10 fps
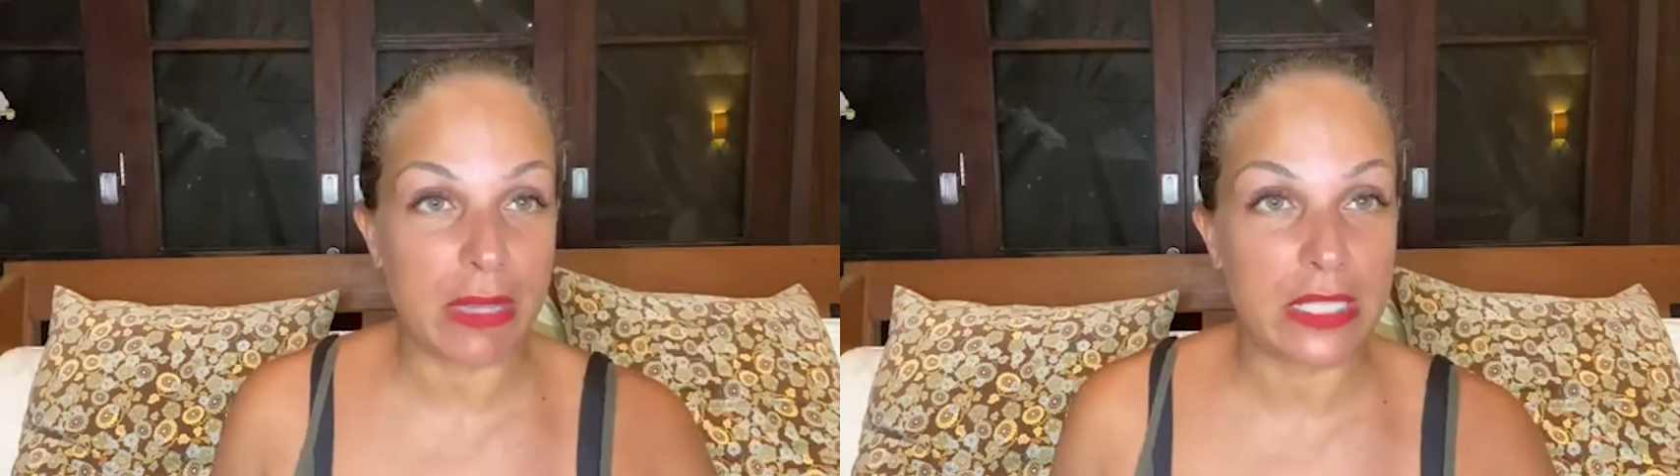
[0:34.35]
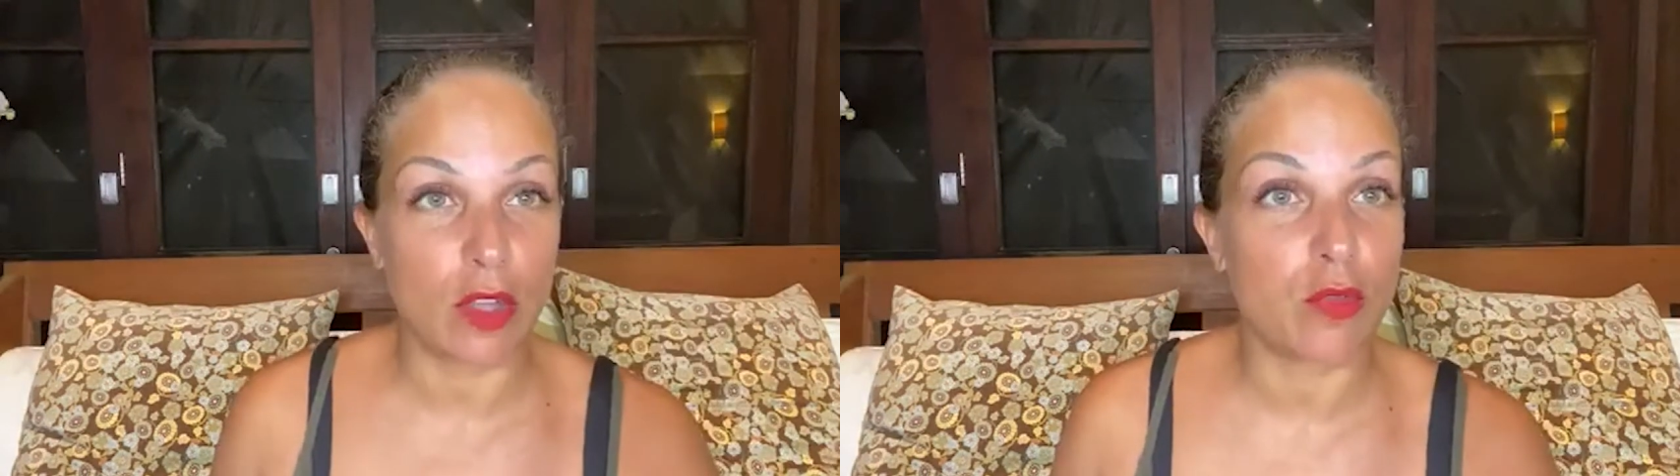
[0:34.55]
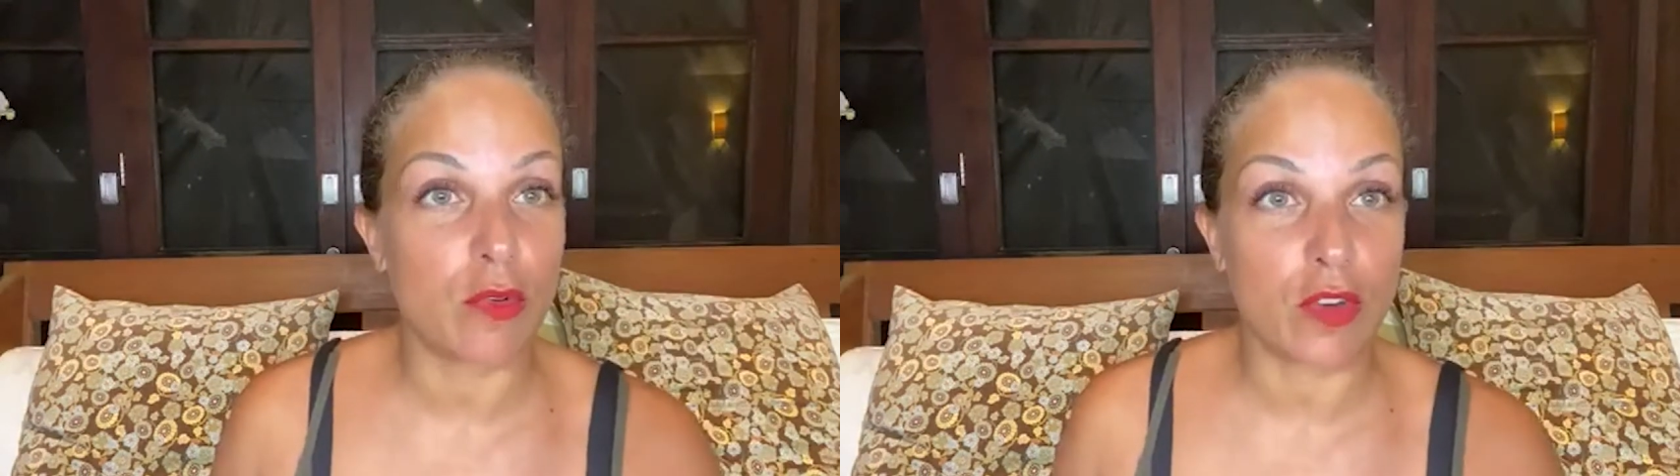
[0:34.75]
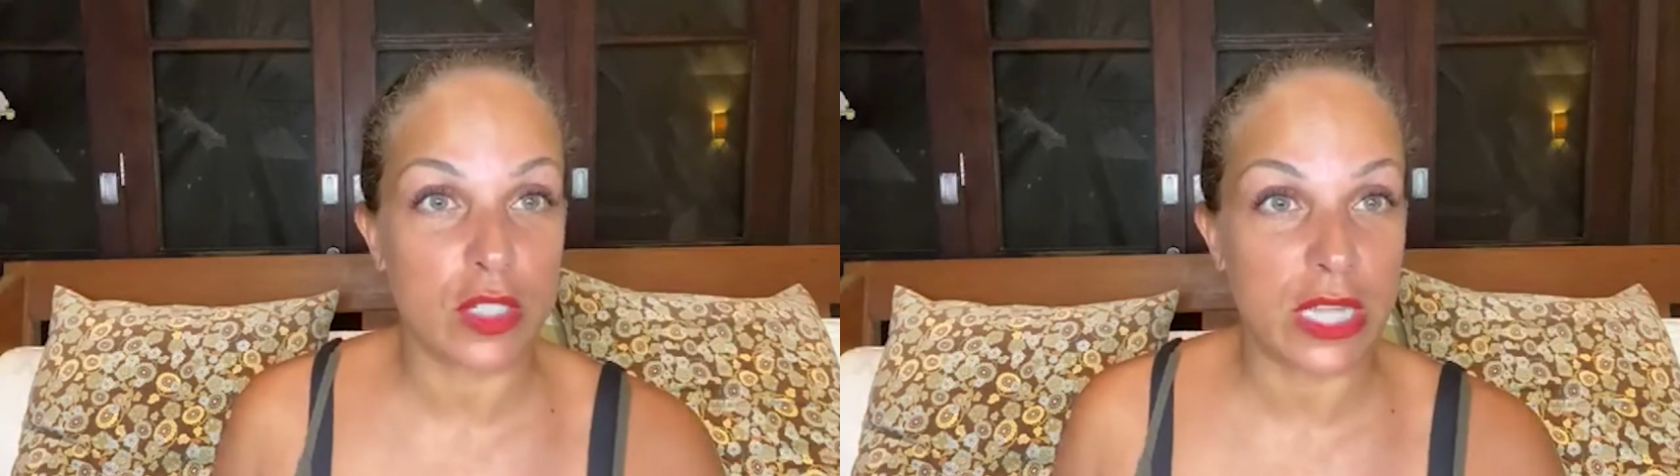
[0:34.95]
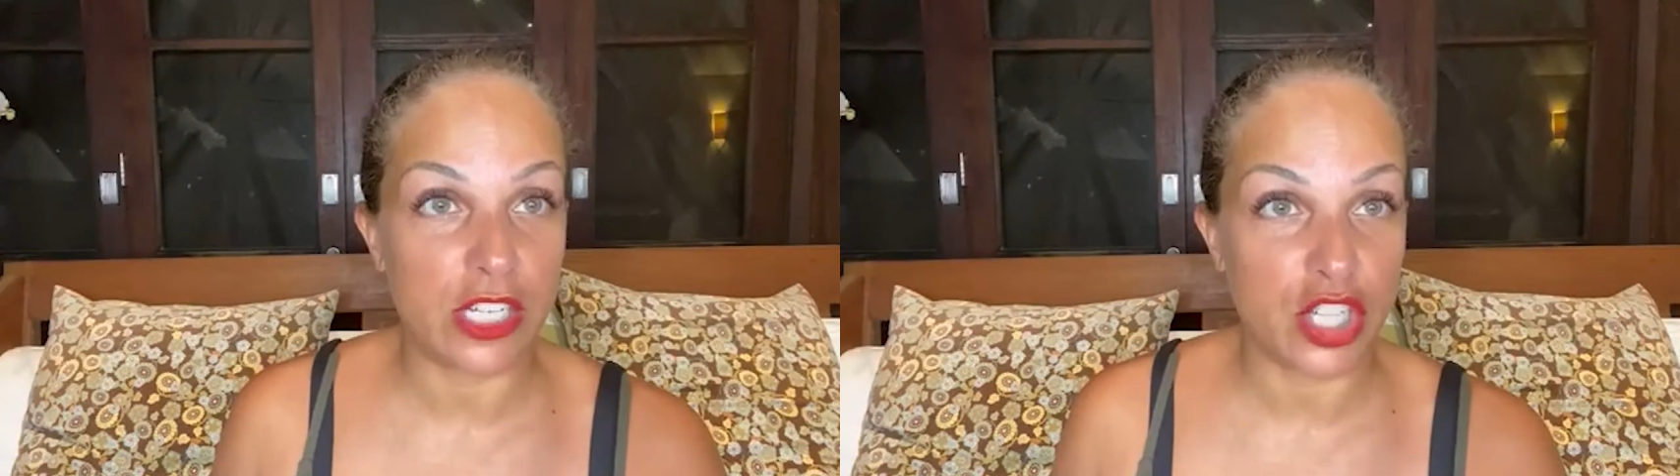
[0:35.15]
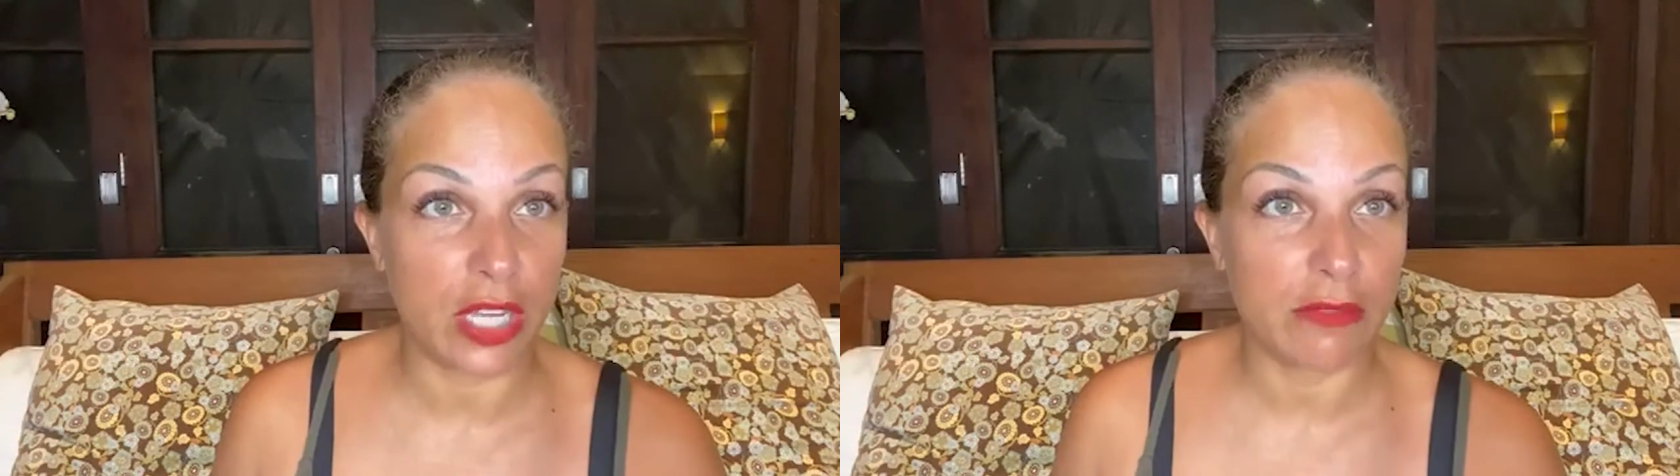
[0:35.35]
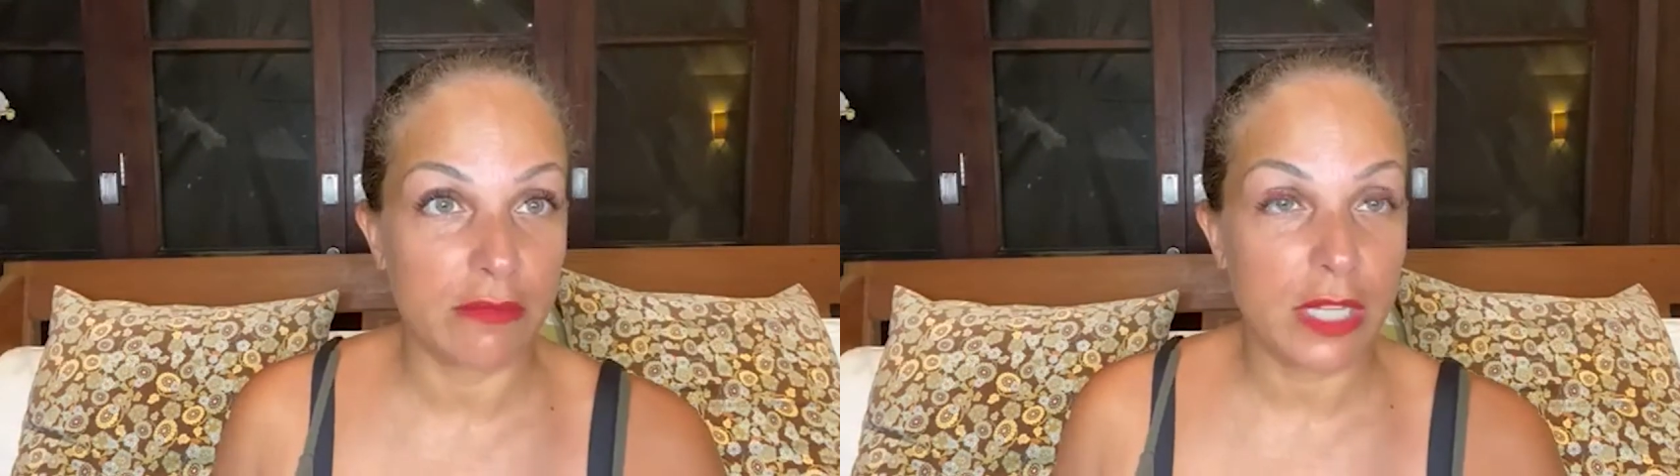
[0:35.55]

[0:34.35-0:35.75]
myself reverse aging.